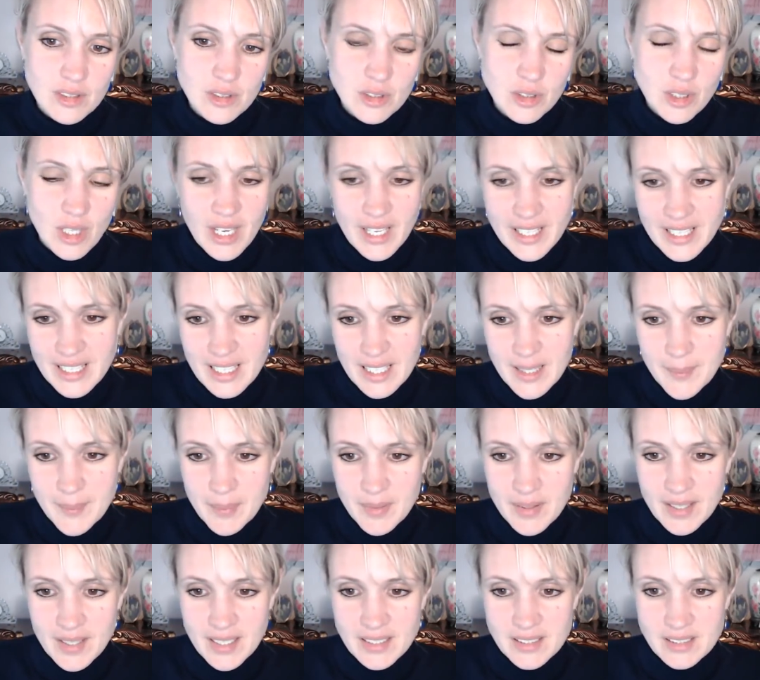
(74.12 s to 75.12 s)
try and keep
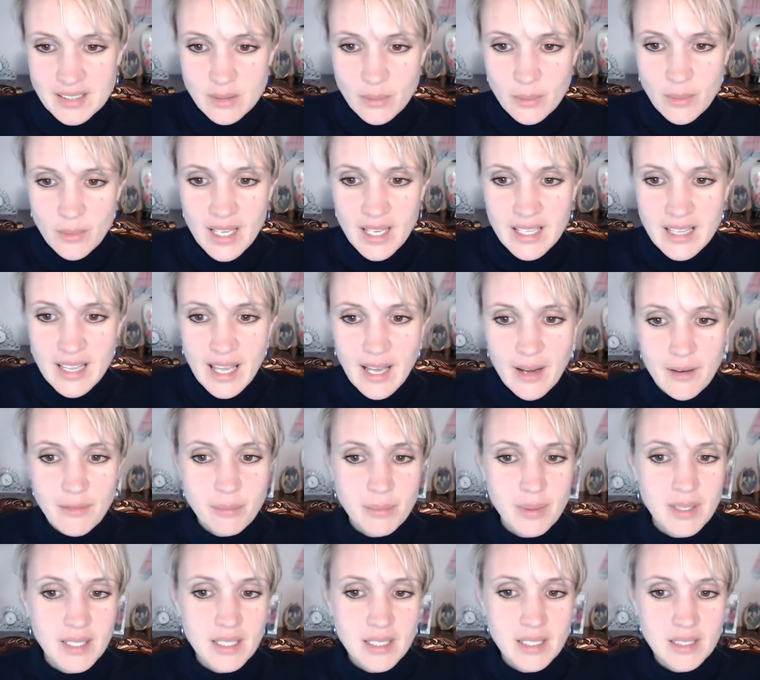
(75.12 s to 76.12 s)
things the way they
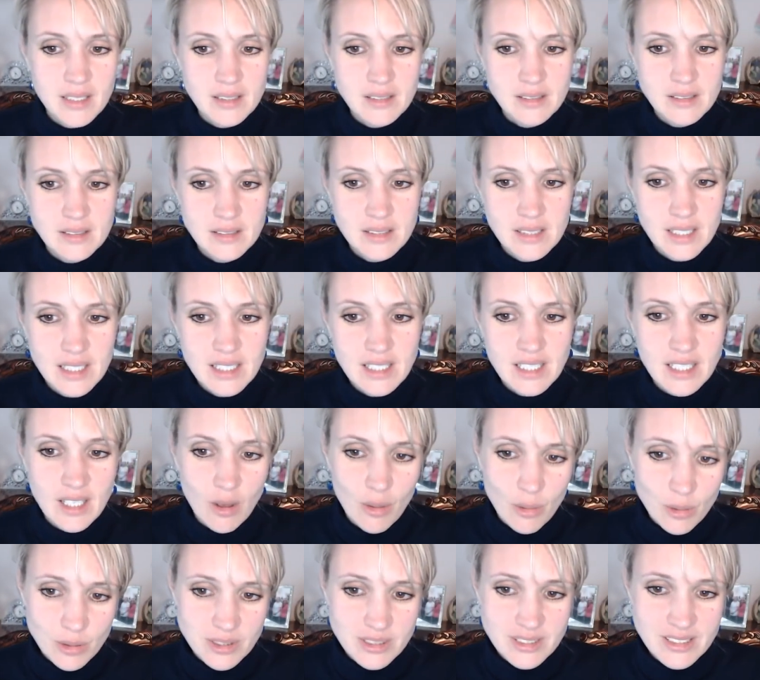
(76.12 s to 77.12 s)
have been in the
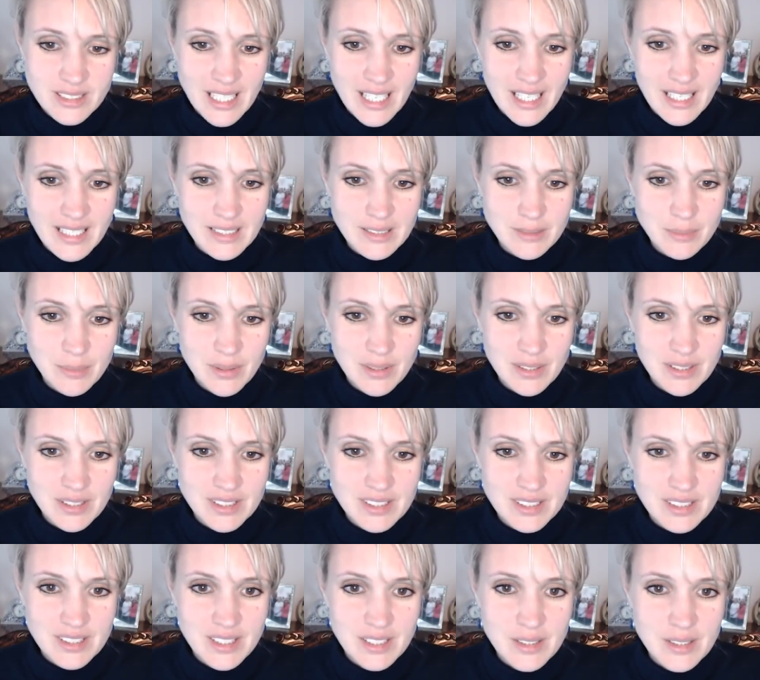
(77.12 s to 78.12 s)
olden days,
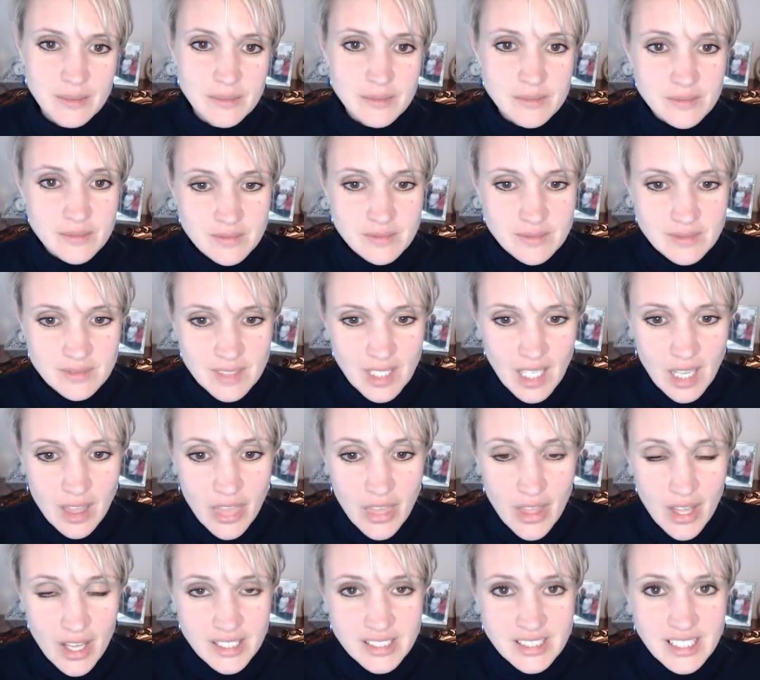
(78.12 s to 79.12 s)
because in
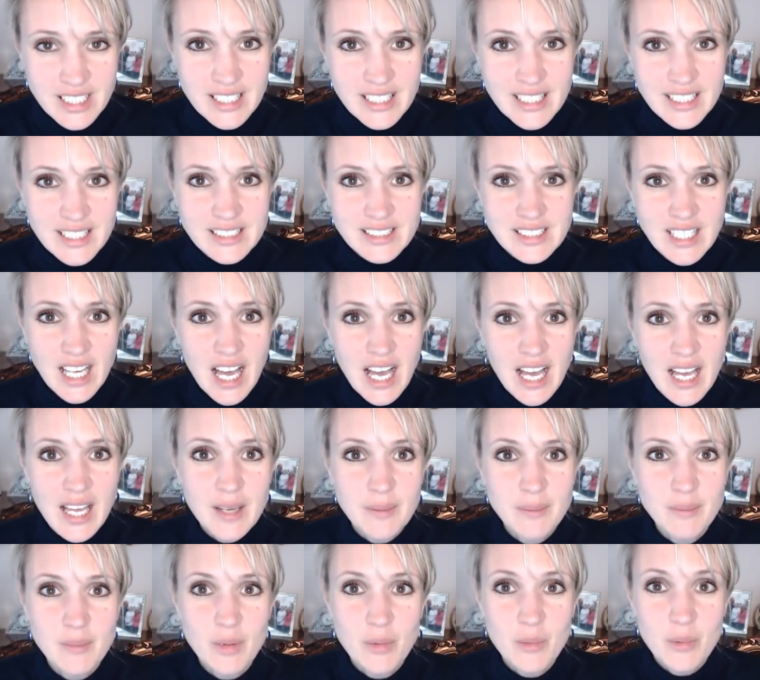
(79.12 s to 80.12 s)
30 years'
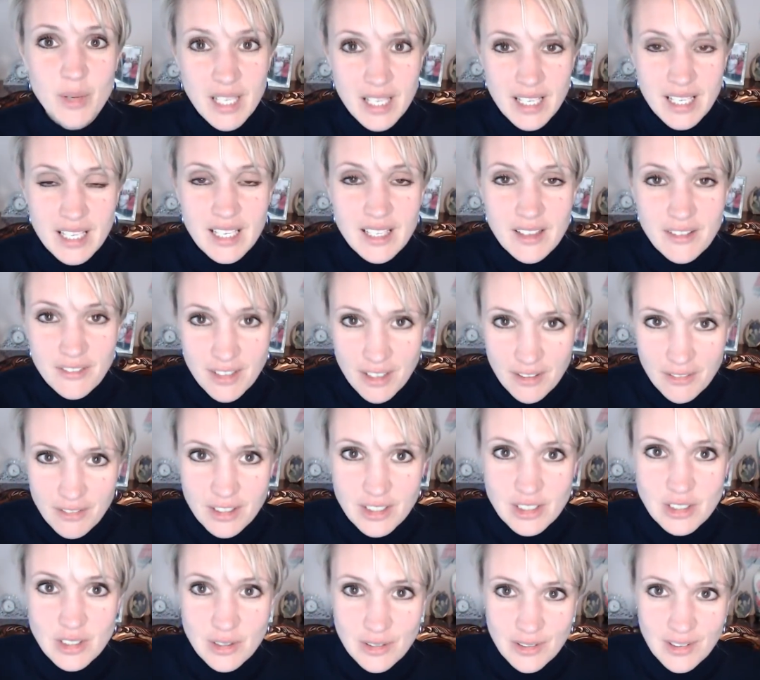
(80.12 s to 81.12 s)
time we're gonna have
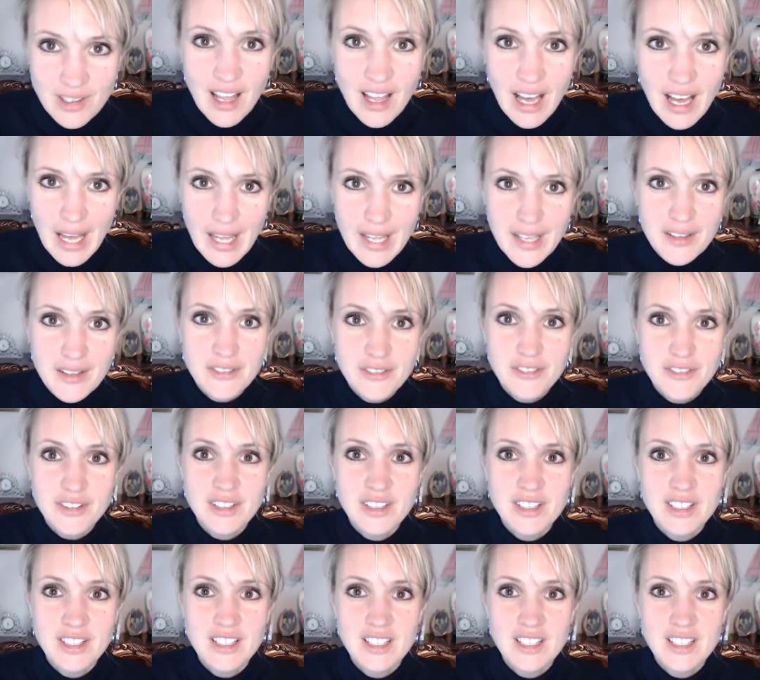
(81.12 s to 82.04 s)
given new life,